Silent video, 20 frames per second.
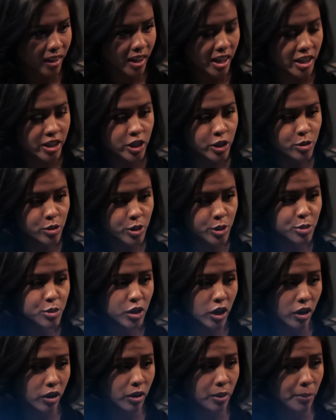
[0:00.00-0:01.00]
And you do
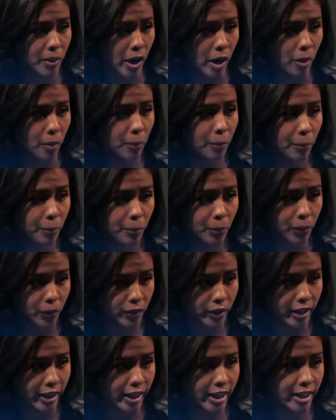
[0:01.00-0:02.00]
talk about
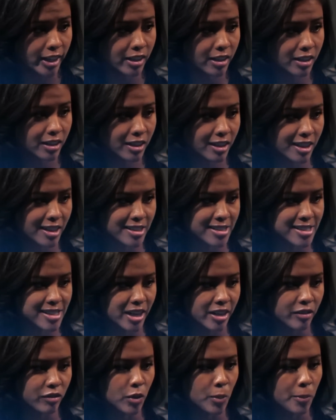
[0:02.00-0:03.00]
bullying as
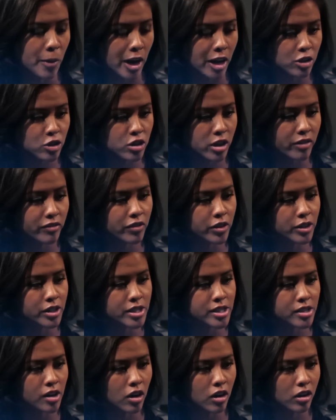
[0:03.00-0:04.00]
kind of a backdrop for the
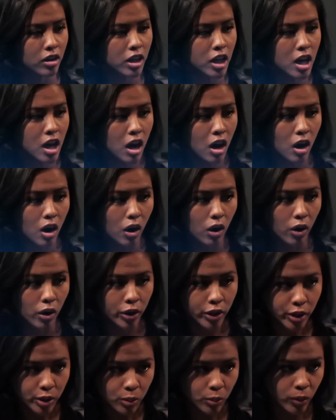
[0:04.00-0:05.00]
song. Are
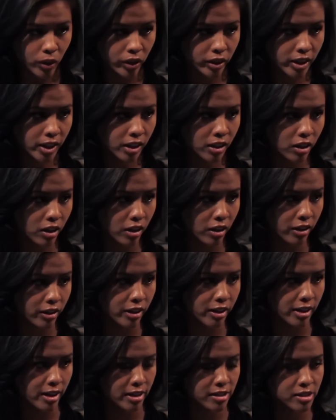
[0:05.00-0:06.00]
you working on
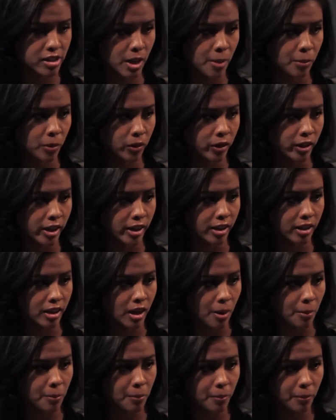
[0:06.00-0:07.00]
an anti-bullying
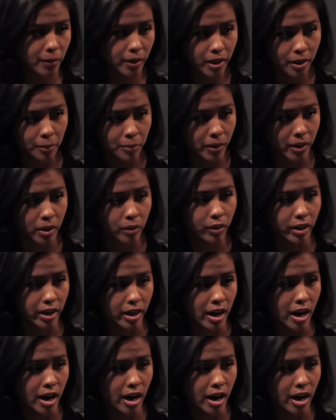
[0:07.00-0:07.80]
campaign right